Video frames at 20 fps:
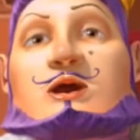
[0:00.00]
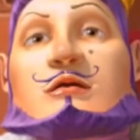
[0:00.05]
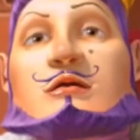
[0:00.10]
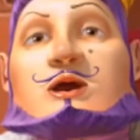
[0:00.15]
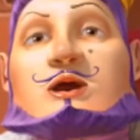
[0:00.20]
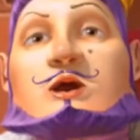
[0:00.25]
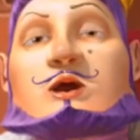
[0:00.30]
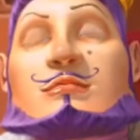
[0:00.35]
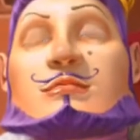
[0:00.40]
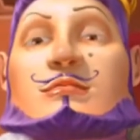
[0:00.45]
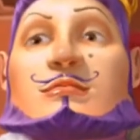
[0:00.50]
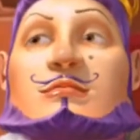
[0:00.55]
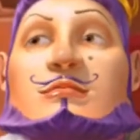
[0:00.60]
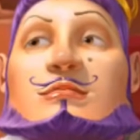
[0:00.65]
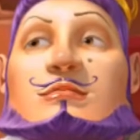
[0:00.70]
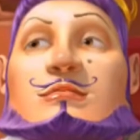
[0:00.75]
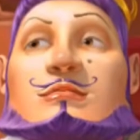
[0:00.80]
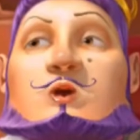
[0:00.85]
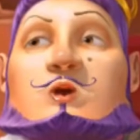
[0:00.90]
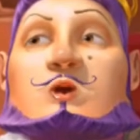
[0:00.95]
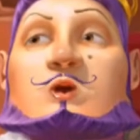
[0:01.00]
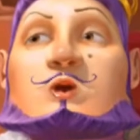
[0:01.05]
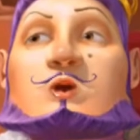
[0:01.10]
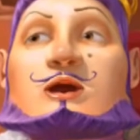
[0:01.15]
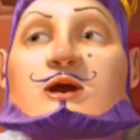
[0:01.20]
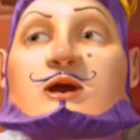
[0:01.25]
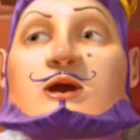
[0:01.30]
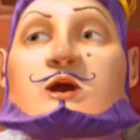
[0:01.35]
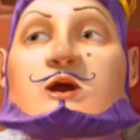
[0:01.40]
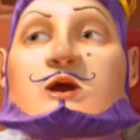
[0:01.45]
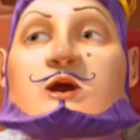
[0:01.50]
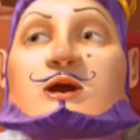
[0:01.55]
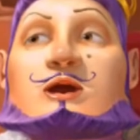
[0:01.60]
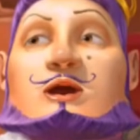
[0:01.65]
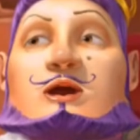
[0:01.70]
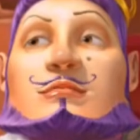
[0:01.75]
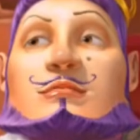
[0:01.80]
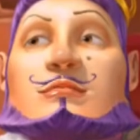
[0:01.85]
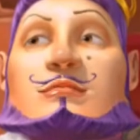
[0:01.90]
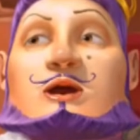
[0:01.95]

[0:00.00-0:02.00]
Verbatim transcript: the election. Oh, and uh,